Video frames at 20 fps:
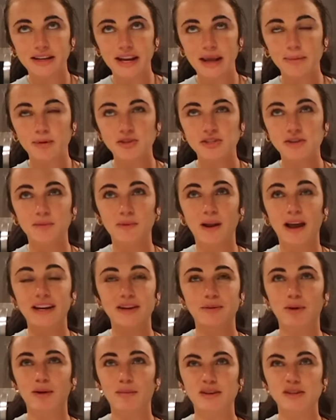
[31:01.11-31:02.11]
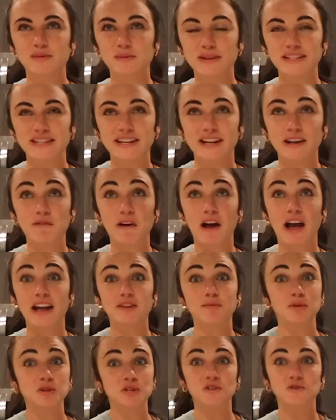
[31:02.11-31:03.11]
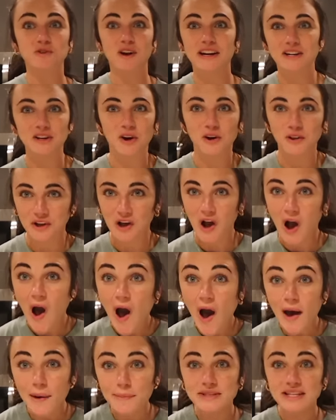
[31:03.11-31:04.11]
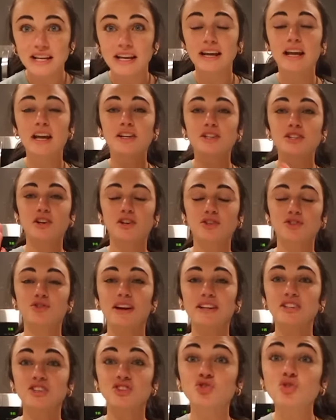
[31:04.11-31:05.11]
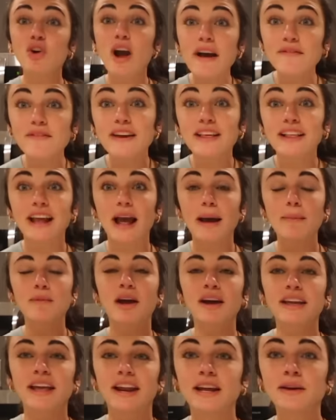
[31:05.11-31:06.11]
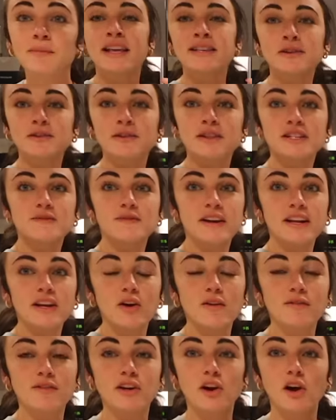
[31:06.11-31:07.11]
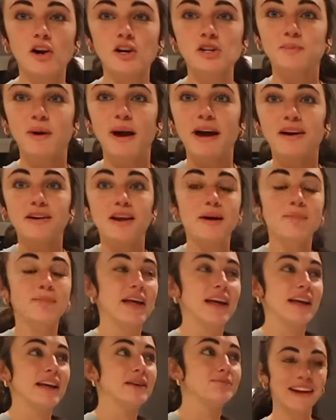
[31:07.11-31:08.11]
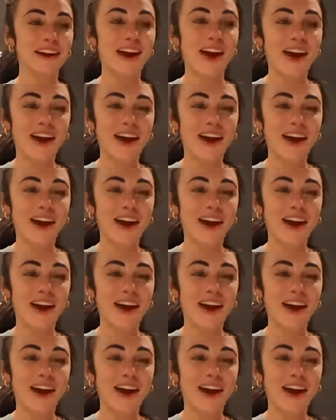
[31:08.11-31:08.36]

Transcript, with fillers: neighbors and I didn't want Miss Melissa to get fined, but she threatened to call the cops to start directing traffic. Like, I'm not kidding. Insert this video of the cars piled up, like,